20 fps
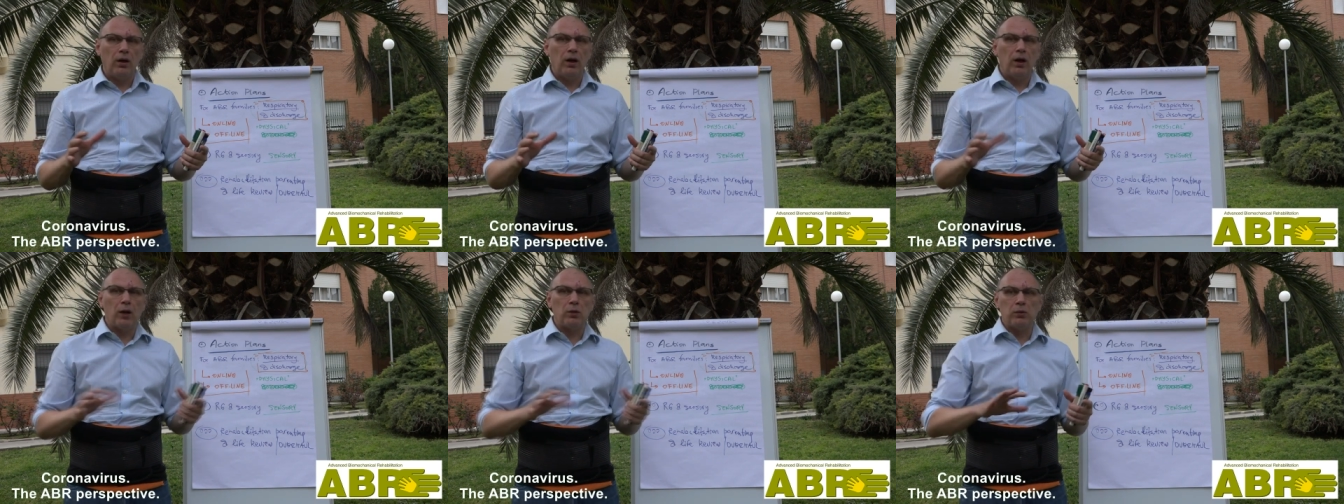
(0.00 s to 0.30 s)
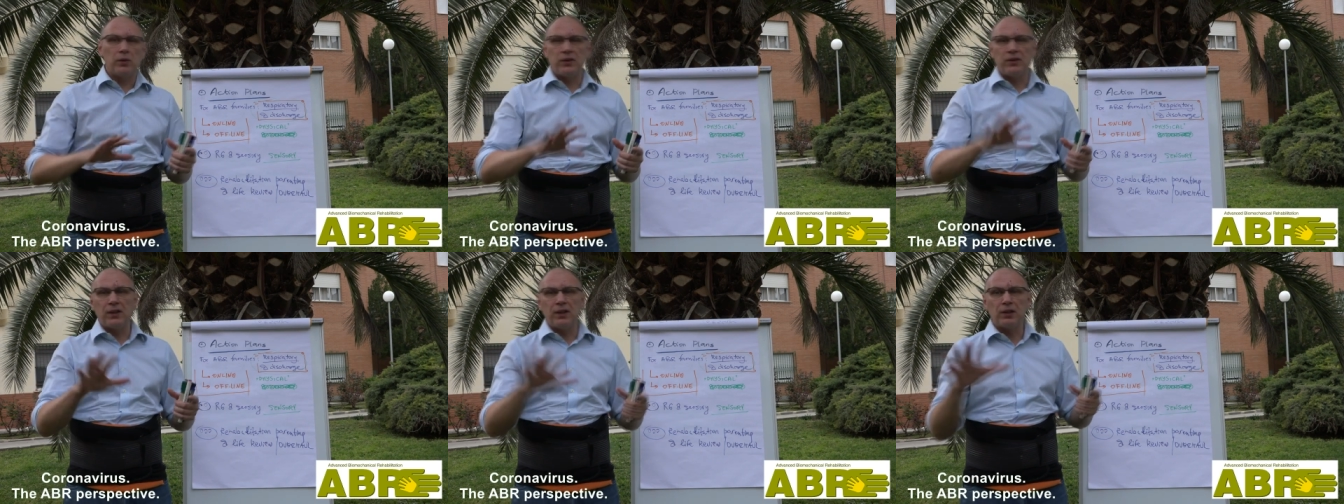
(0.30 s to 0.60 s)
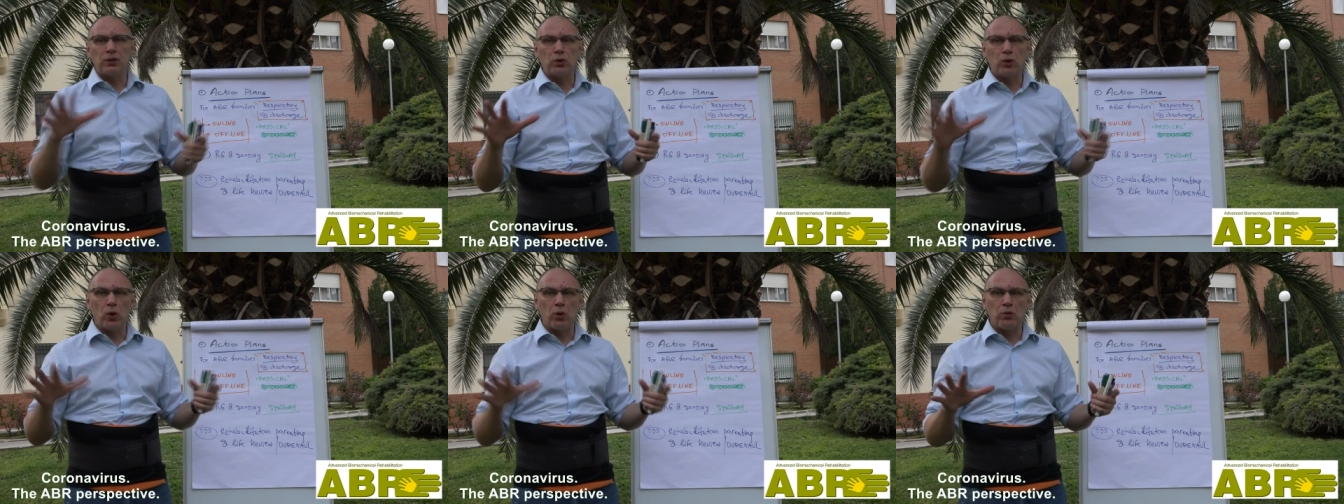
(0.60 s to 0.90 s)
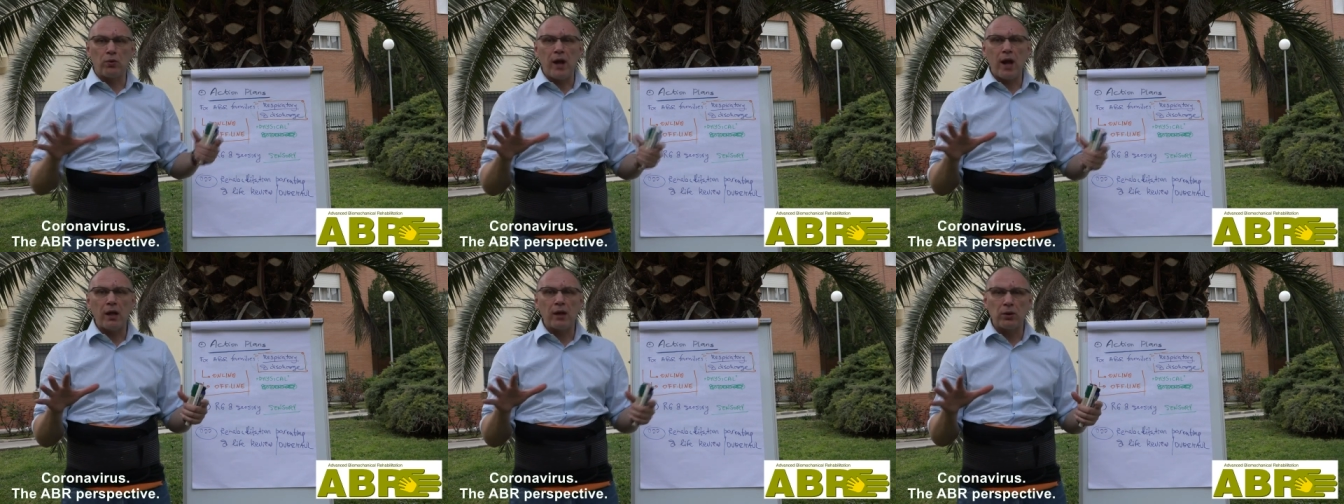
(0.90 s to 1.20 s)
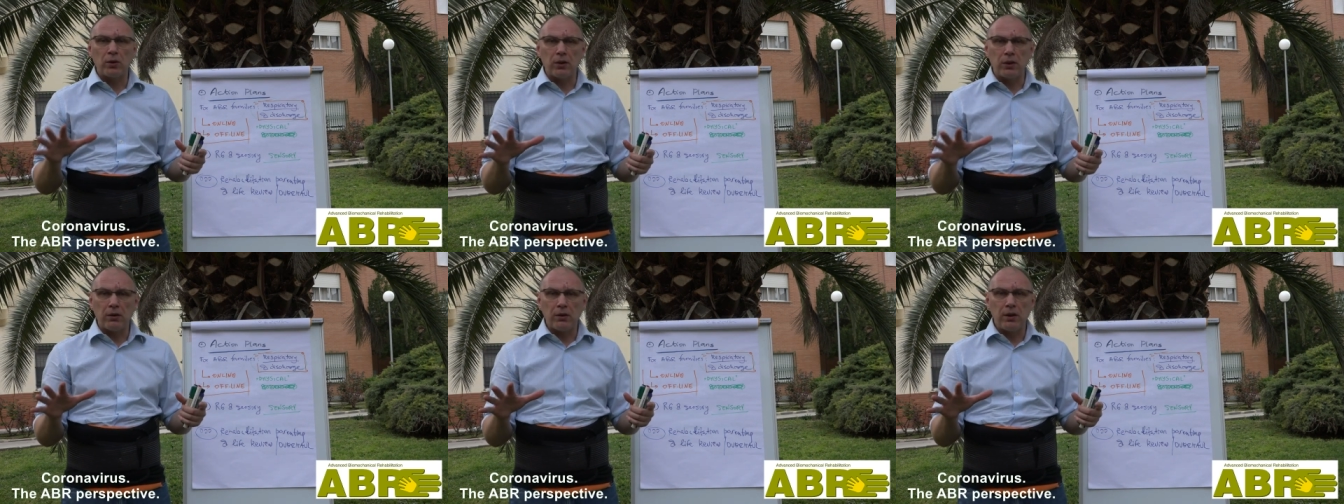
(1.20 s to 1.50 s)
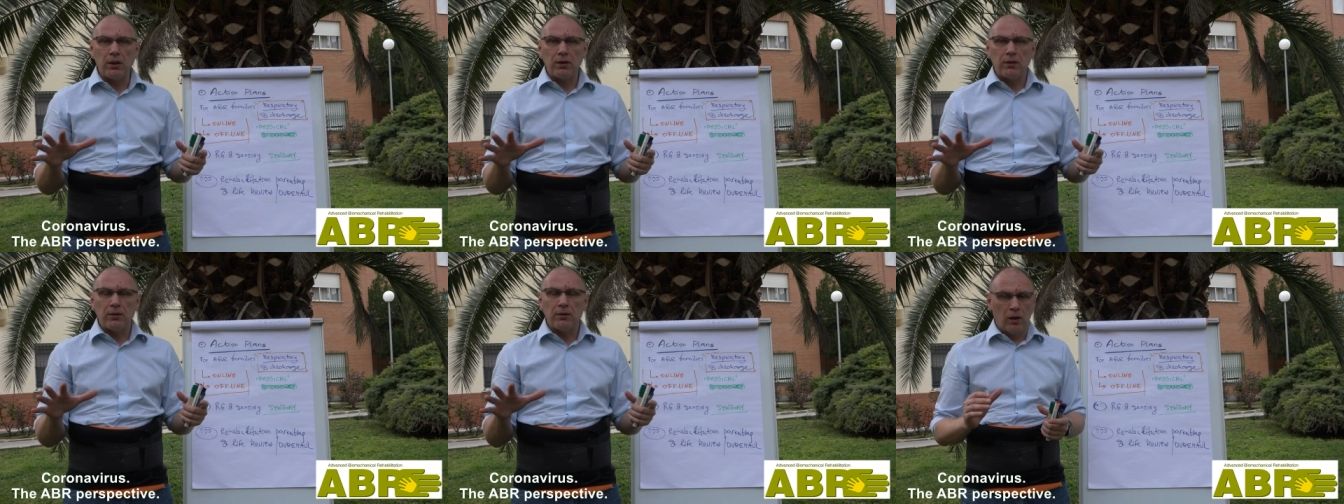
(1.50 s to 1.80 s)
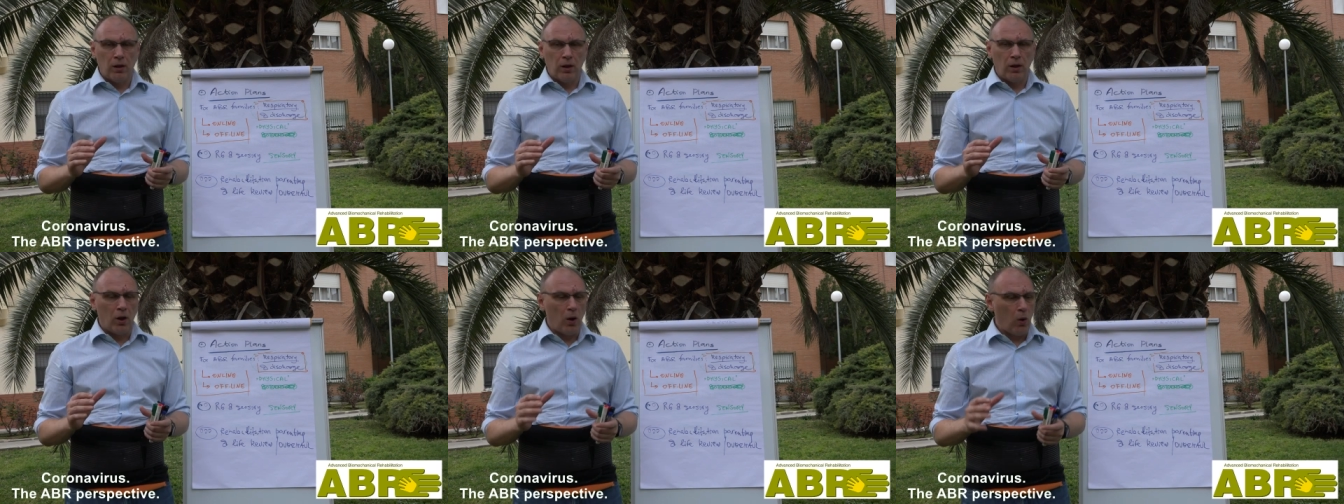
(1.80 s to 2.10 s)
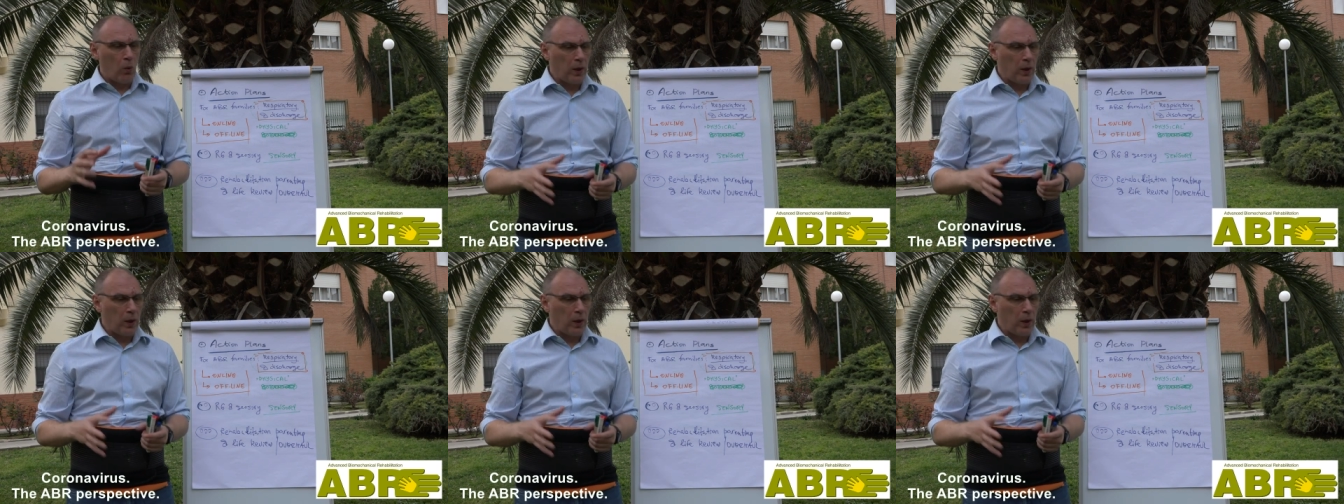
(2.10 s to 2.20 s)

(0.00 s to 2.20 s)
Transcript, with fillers: and when things go regularly, you know,